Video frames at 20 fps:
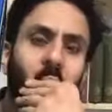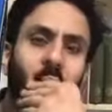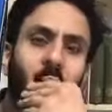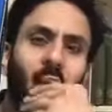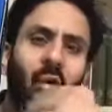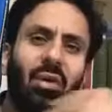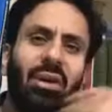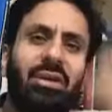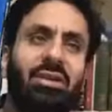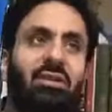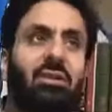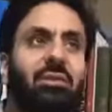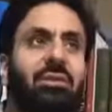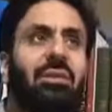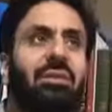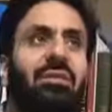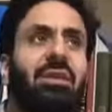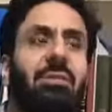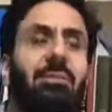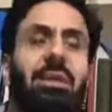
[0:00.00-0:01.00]
Well,
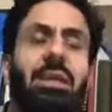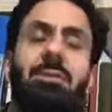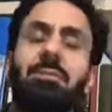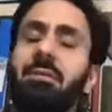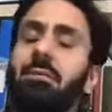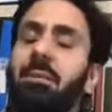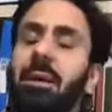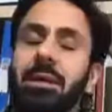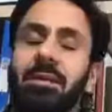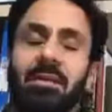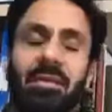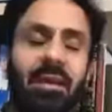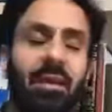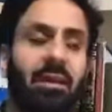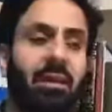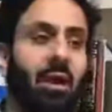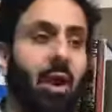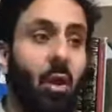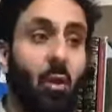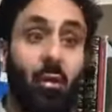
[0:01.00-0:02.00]
intuitively, many people may
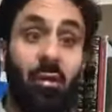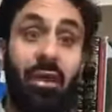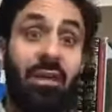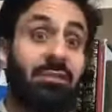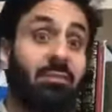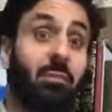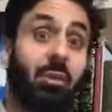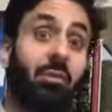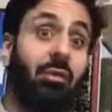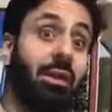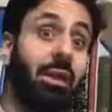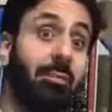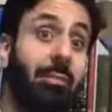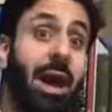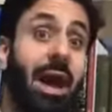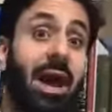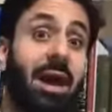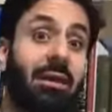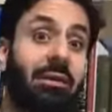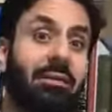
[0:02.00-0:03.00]
think, well, that's morally
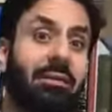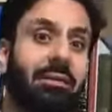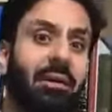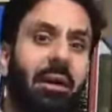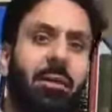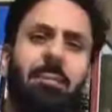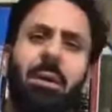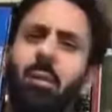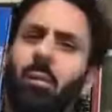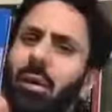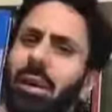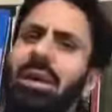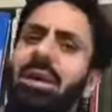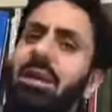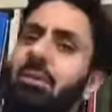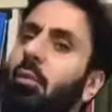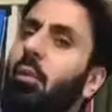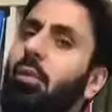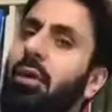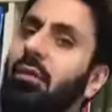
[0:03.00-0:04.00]
bad. But we need
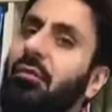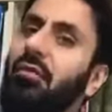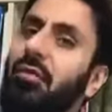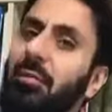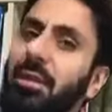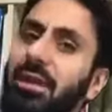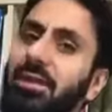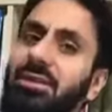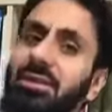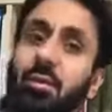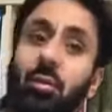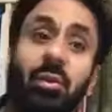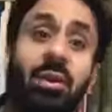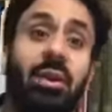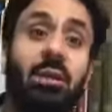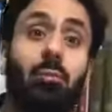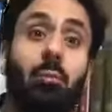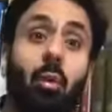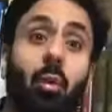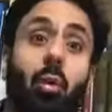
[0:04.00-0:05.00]
more information. We
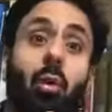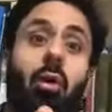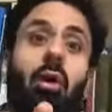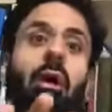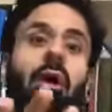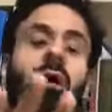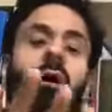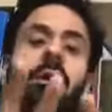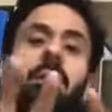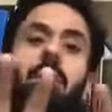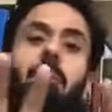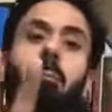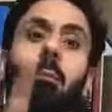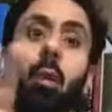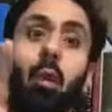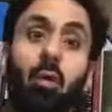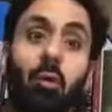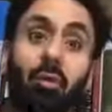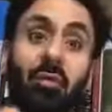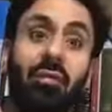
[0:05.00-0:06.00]
need more
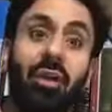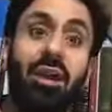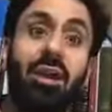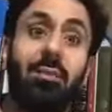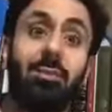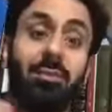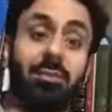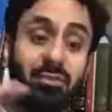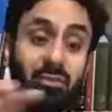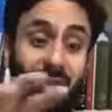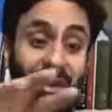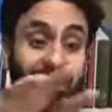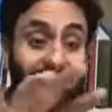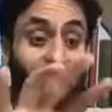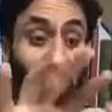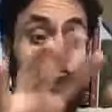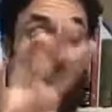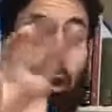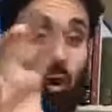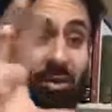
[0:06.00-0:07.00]
moral variables. We need the
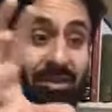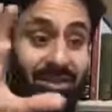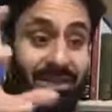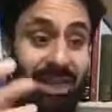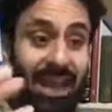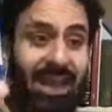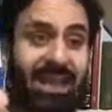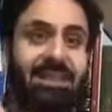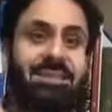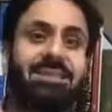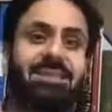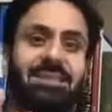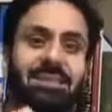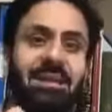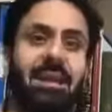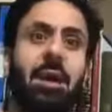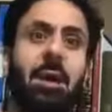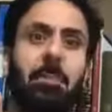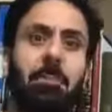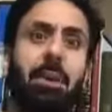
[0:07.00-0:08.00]
context
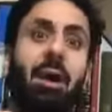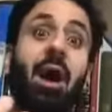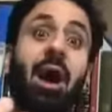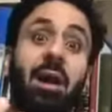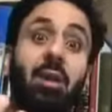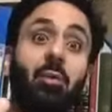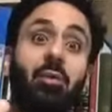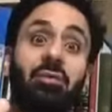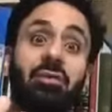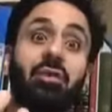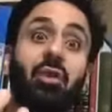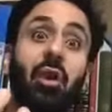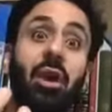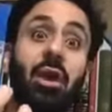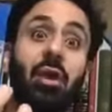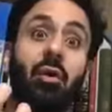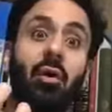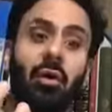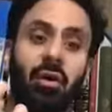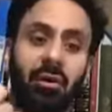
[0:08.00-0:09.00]
behind what's
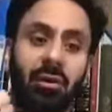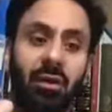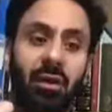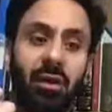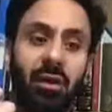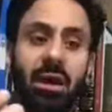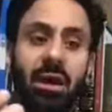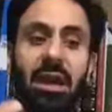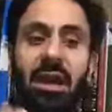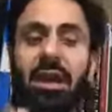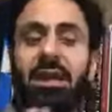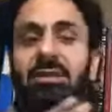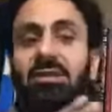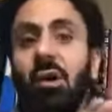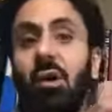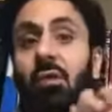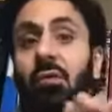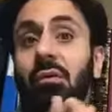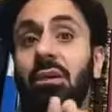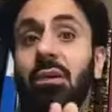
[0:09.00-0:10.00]
going on. It's
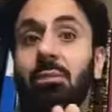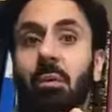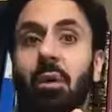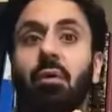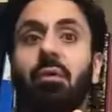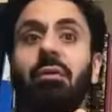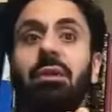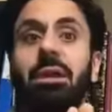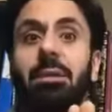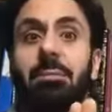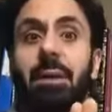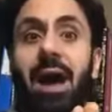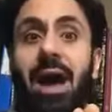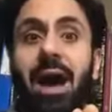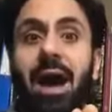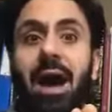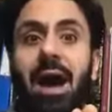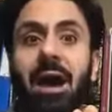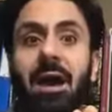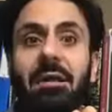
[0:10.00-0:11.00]
only morally
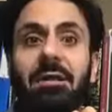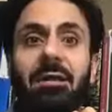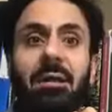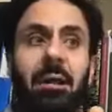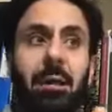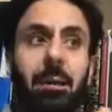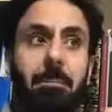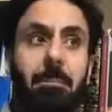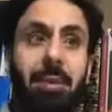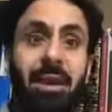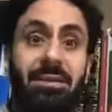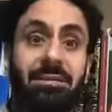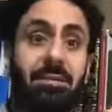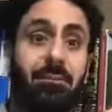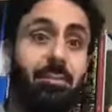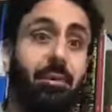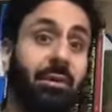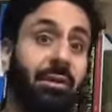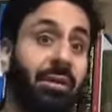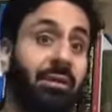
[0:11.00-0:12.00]
bad based
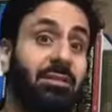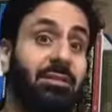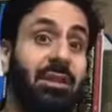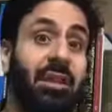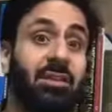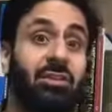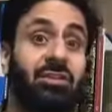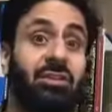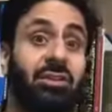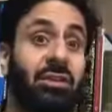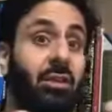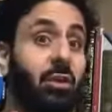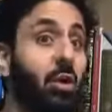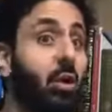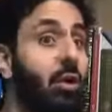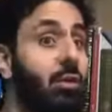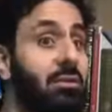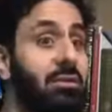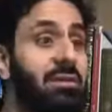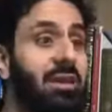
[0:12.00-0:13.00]
upon intention and
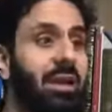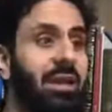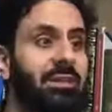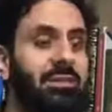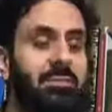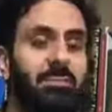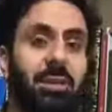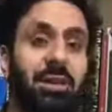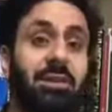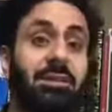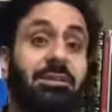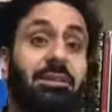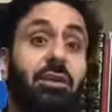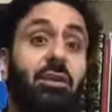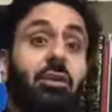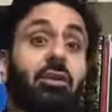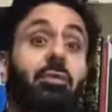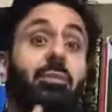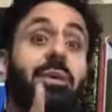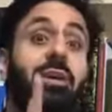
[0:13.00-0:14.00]
context, because it
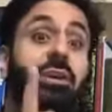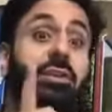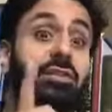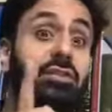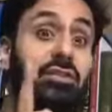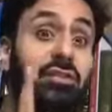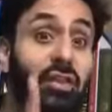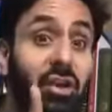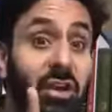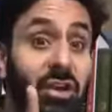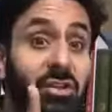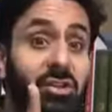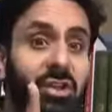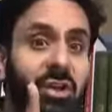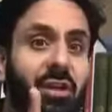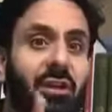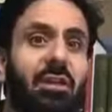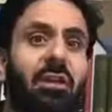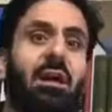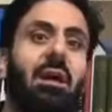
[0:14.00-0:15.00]
could be a
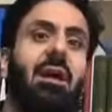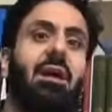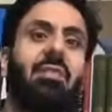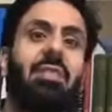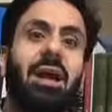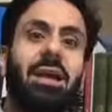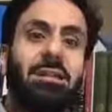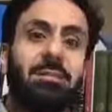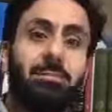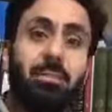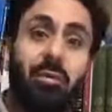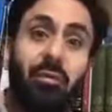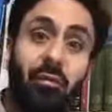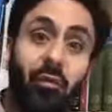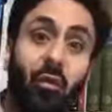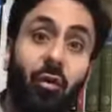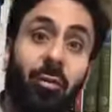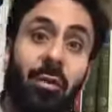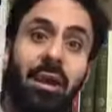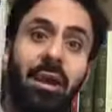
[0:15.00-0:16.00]
surgeon that is
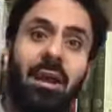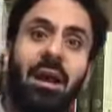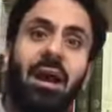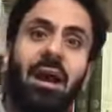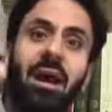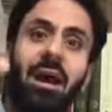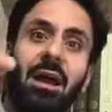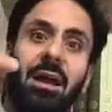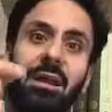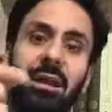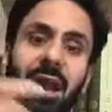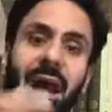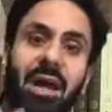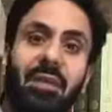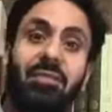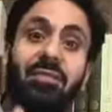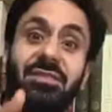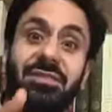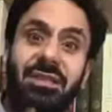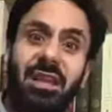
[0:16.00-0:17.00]
performing
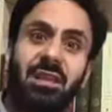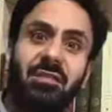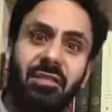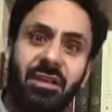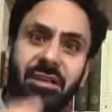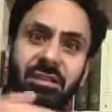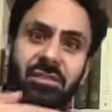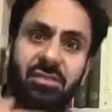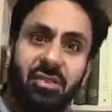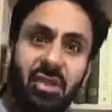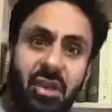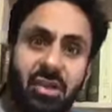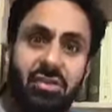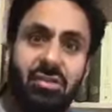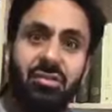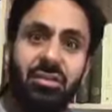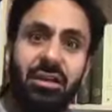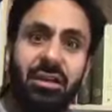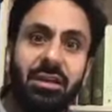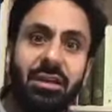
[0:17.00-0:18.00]
life-saving
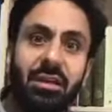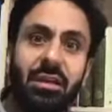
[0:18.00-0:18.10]
surgery.